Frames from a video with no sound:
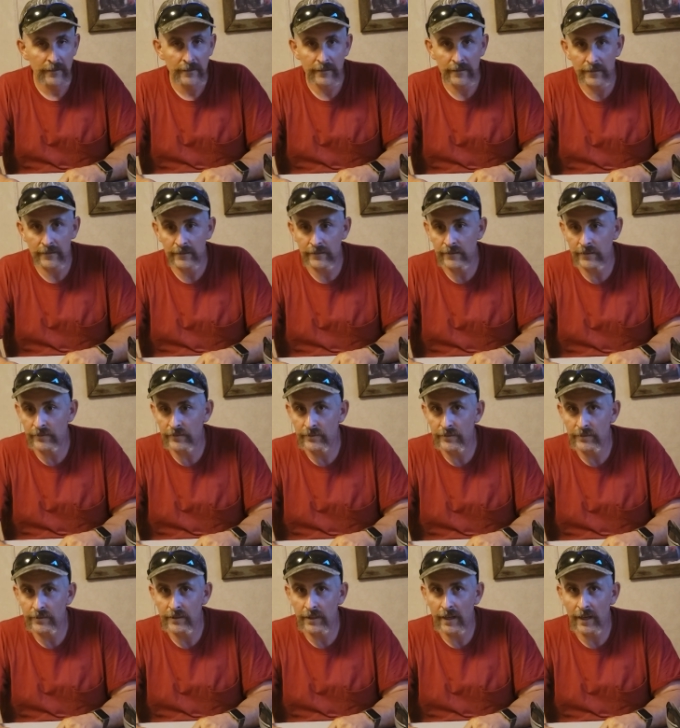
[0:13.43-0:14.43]
It does
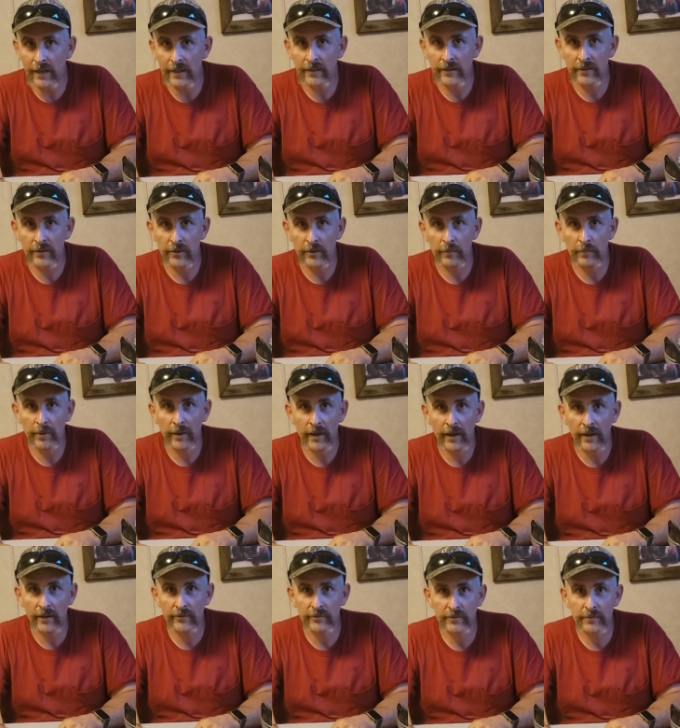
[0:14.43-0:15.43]
not go
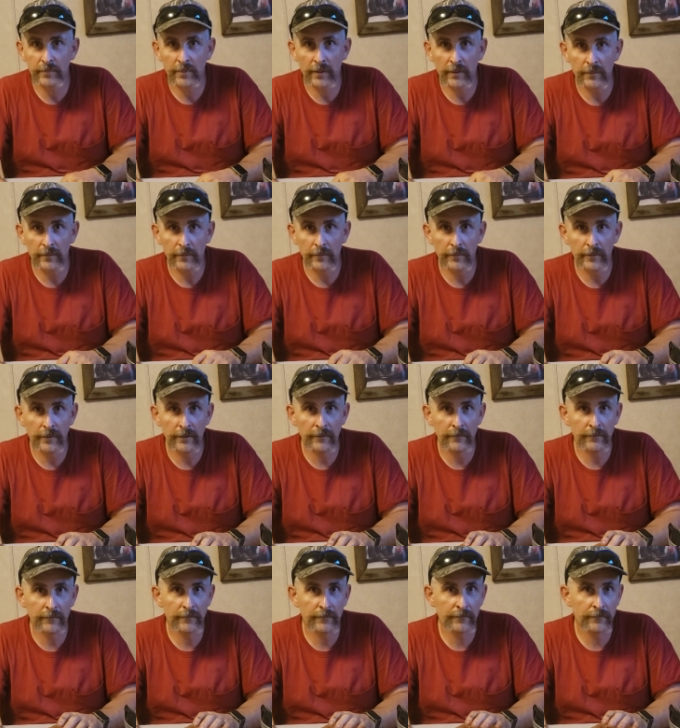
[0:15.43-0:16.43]
past probably
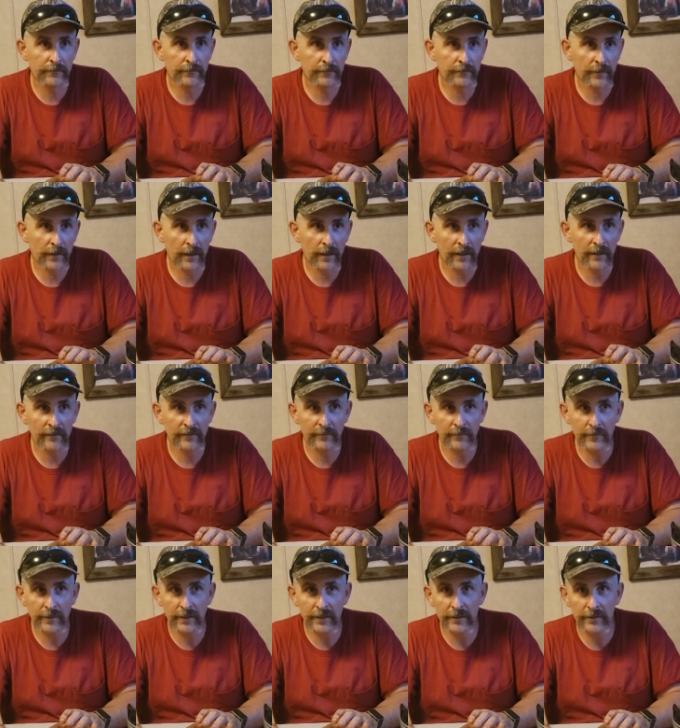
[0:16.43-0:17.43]
5
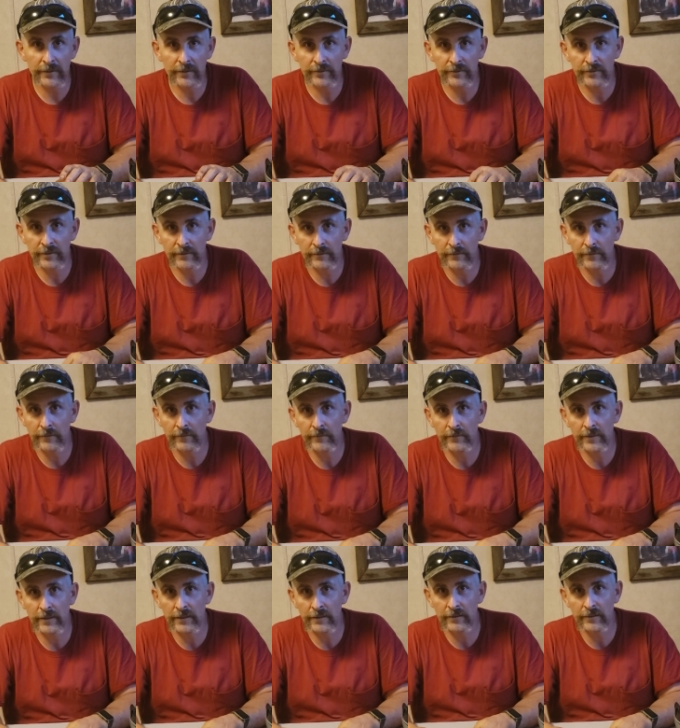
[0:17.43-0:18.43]
meters, say
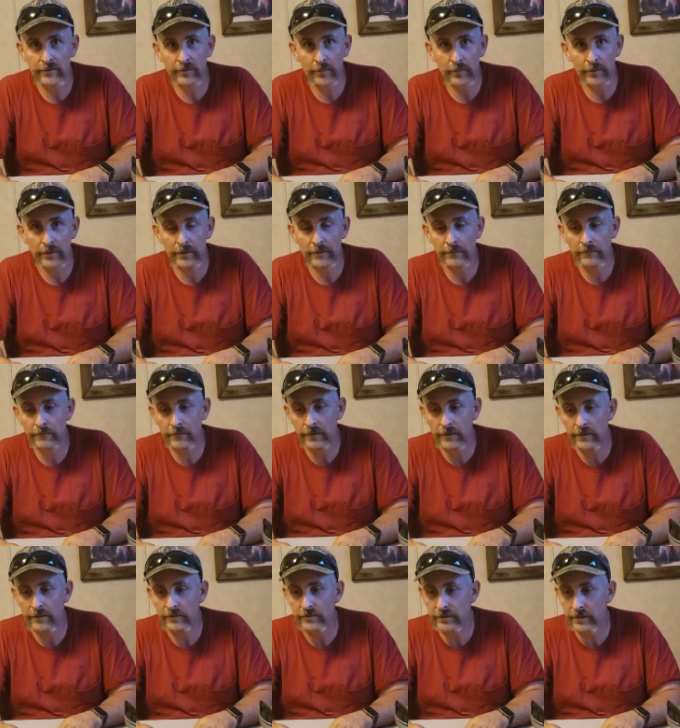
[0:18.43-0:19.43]
15 to 20
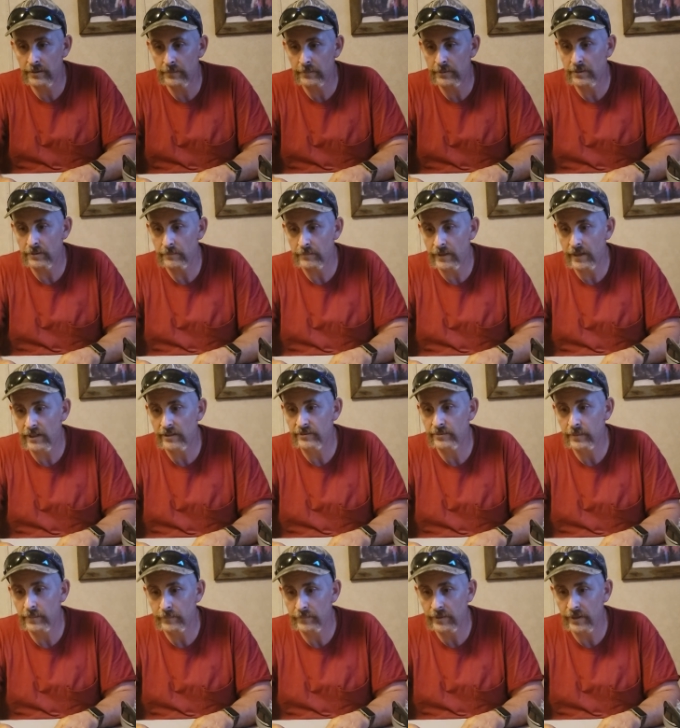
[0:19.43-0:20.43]
feet is going to be your
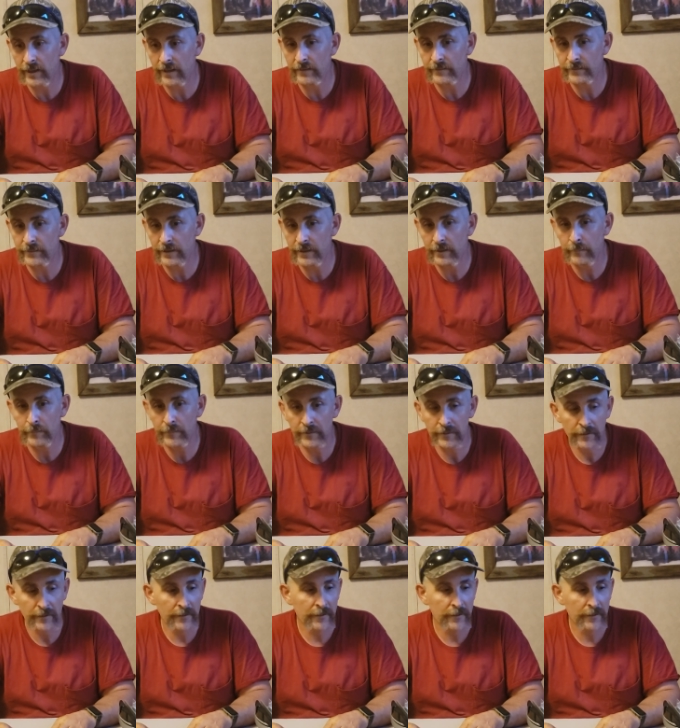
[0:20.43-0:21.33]
maximum dive depth.